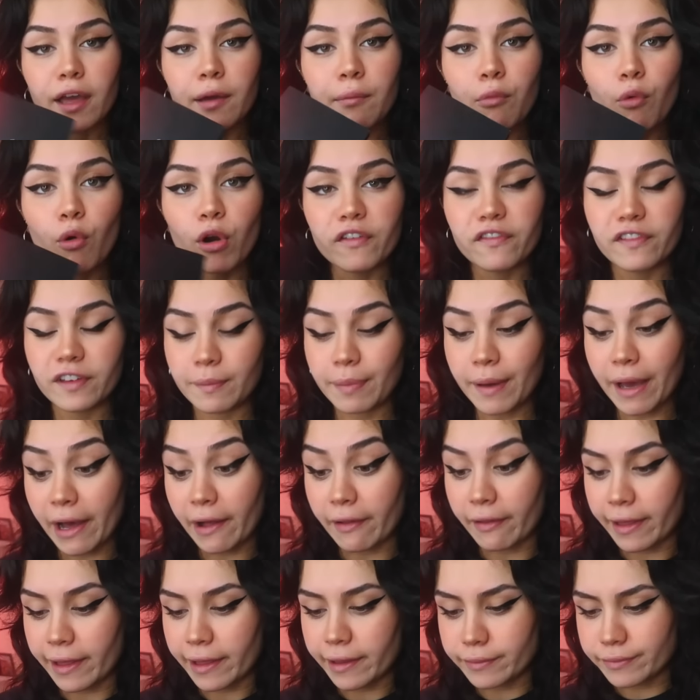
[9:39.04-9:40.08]
a Morphe
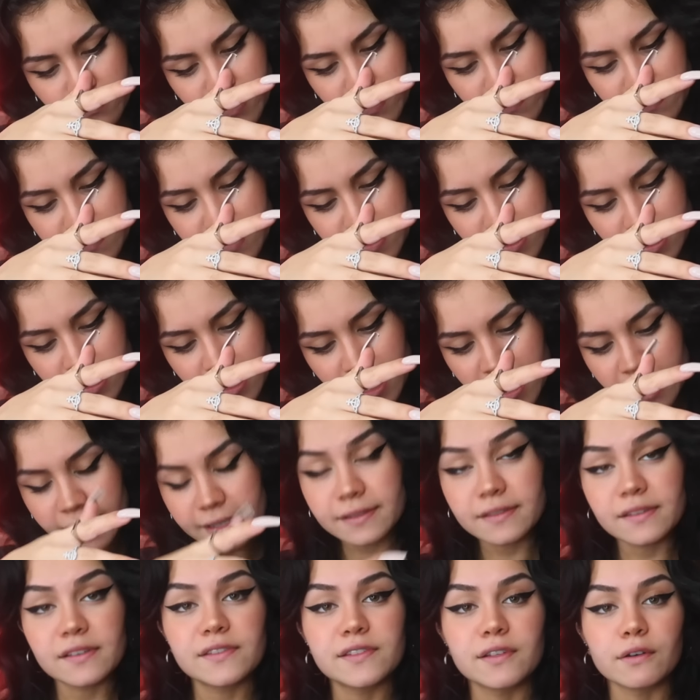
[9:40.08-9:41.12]
palette,
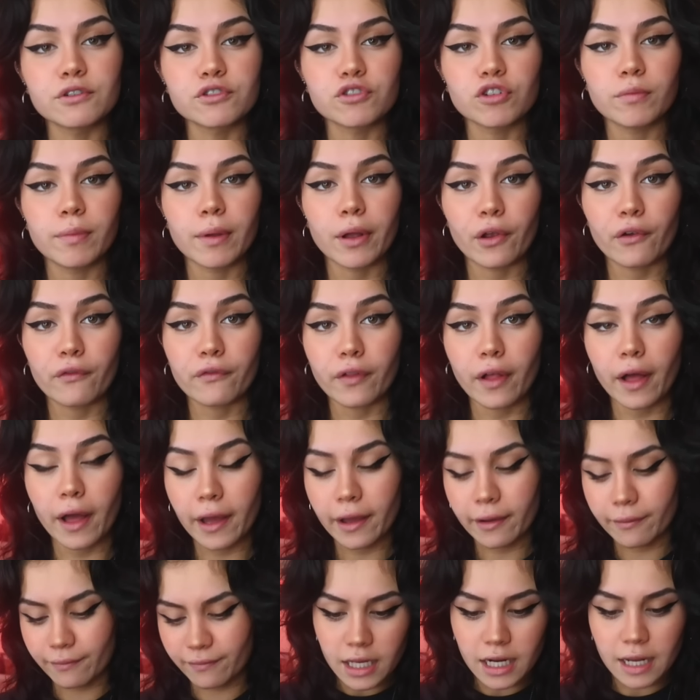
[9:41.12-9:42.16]
15S Social
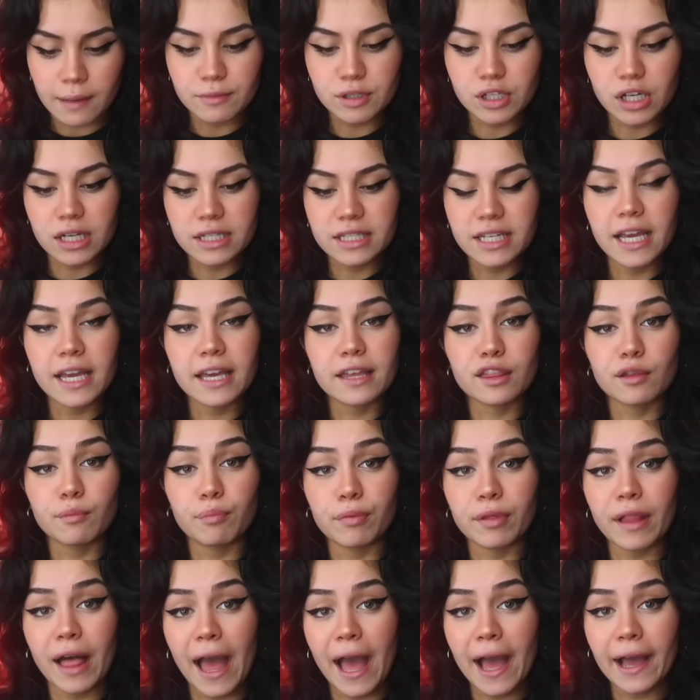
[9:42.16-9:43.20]
Butterfly. And I'm just gonna take the
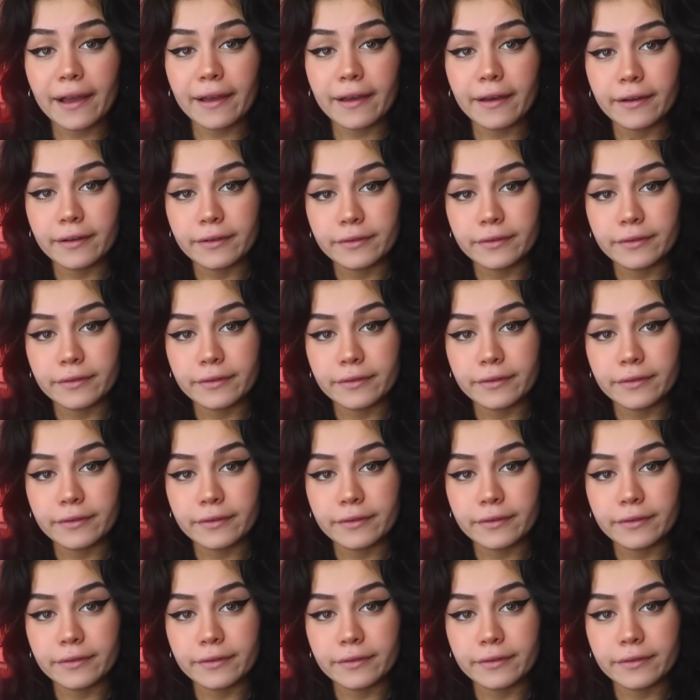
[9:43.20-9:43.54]
black.